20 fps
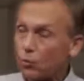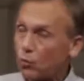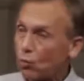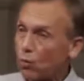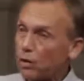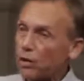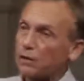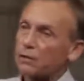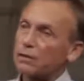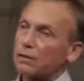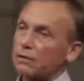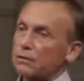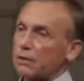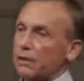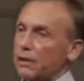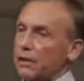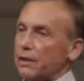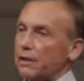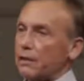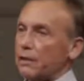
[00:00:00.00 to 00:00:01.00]
and
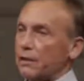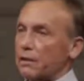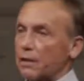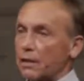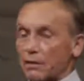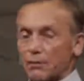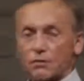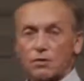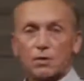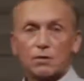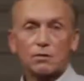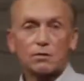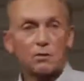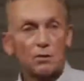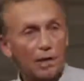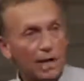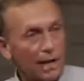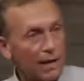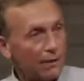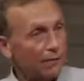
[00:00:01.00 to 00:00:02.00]
willingly gives
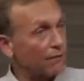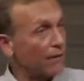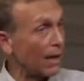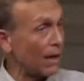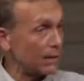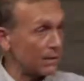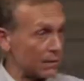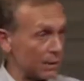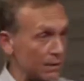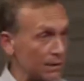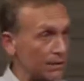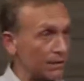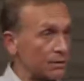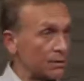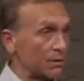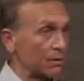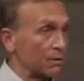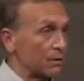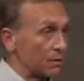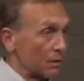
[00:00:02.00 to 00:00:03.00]
his life as
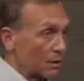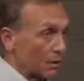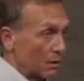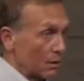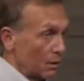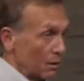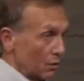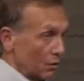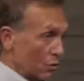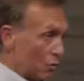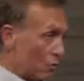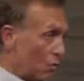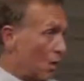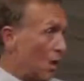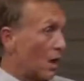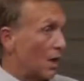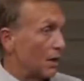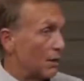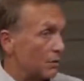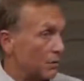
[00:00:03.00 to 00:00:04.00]
innocent
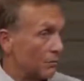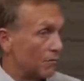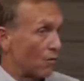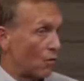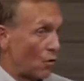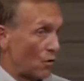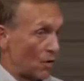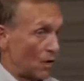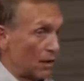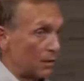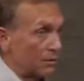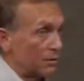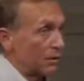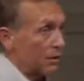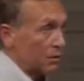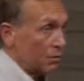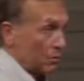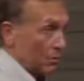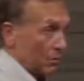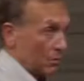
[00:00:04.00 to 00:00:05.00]
to us, for
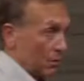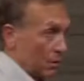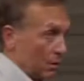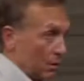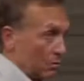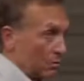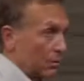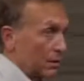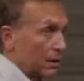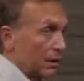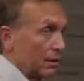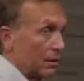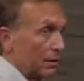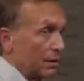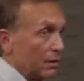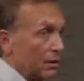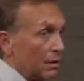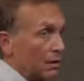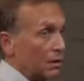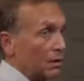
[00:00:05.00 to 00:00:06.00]
us that are guilty,
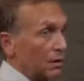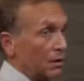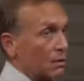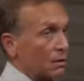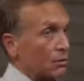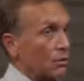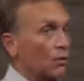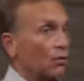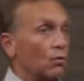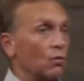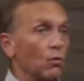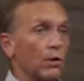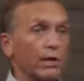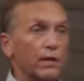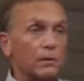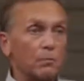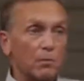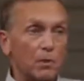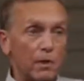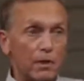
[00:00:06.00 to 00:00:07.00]
so that
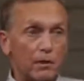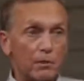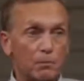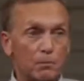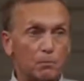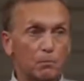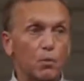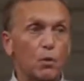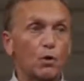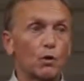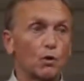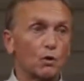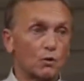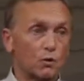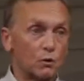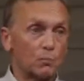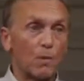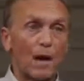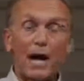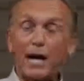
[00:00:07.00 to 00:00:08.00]
we can be
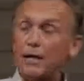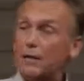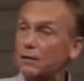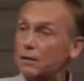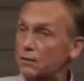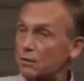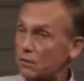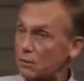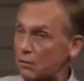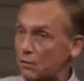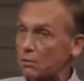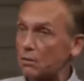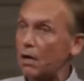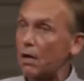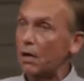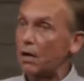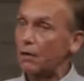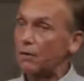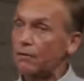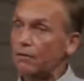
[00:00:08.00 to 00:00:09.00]
purged by his
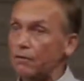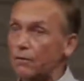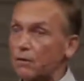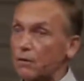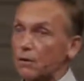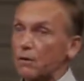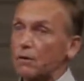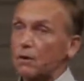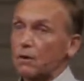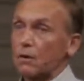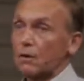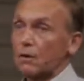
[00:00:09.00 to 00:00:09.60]
love,